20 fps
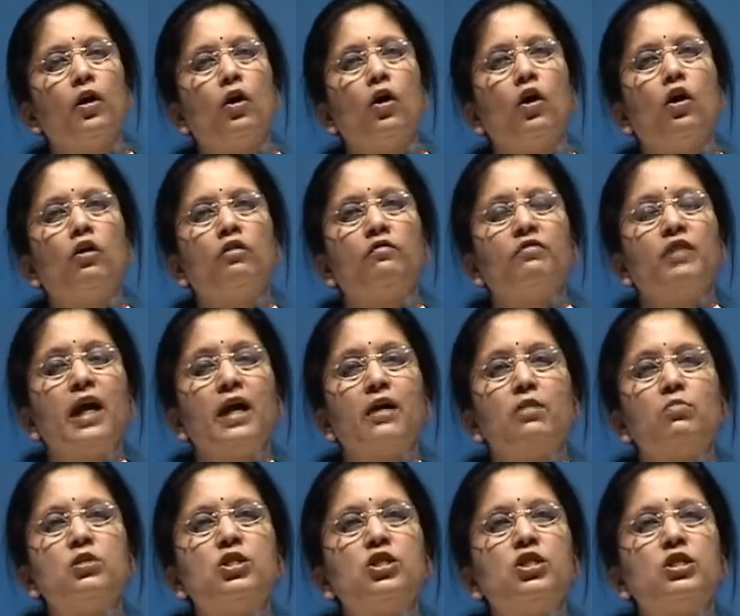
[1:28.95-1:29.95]
of
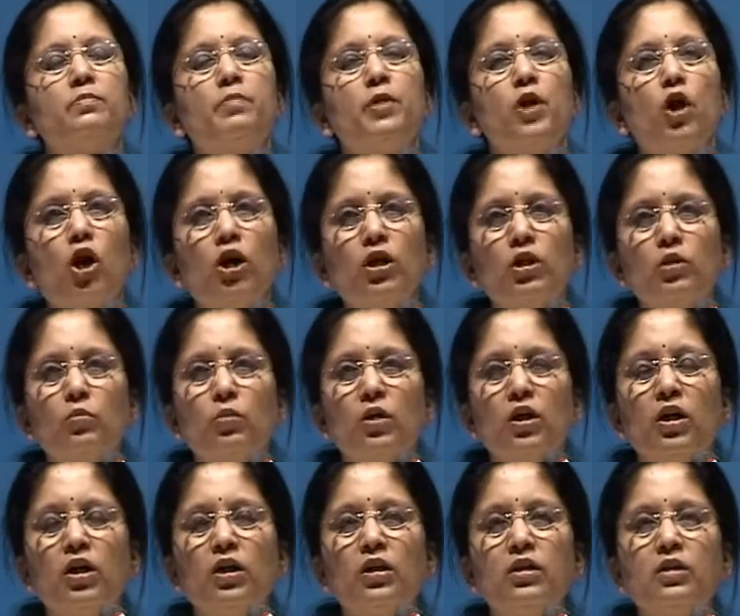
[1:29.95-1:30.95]
that which is beyond the
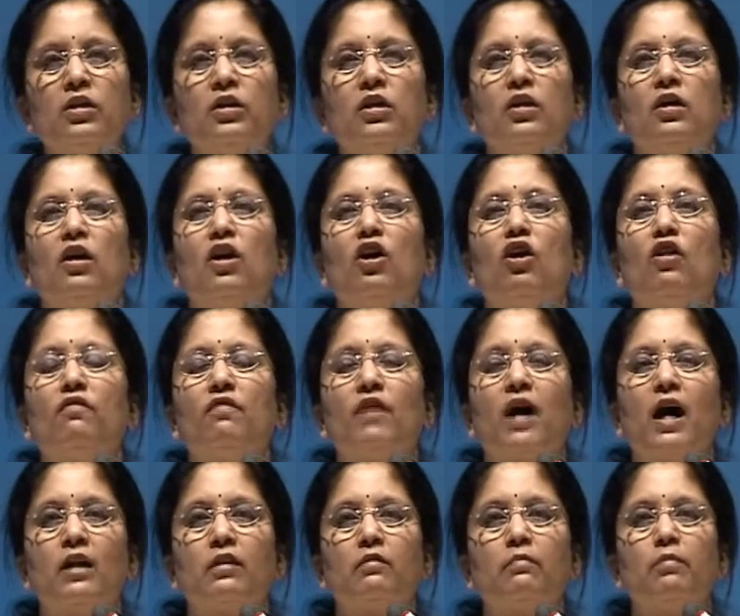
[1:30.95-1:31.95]
world, of
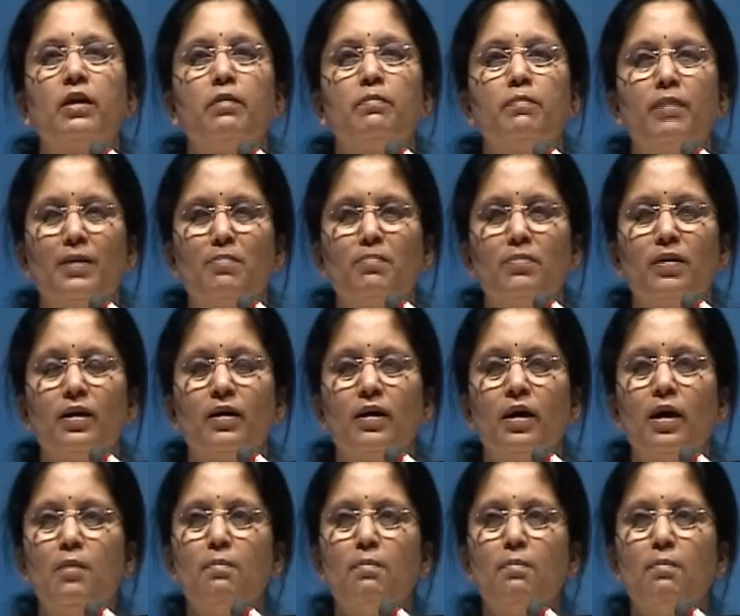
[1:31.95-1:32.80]
Atman, Brahman.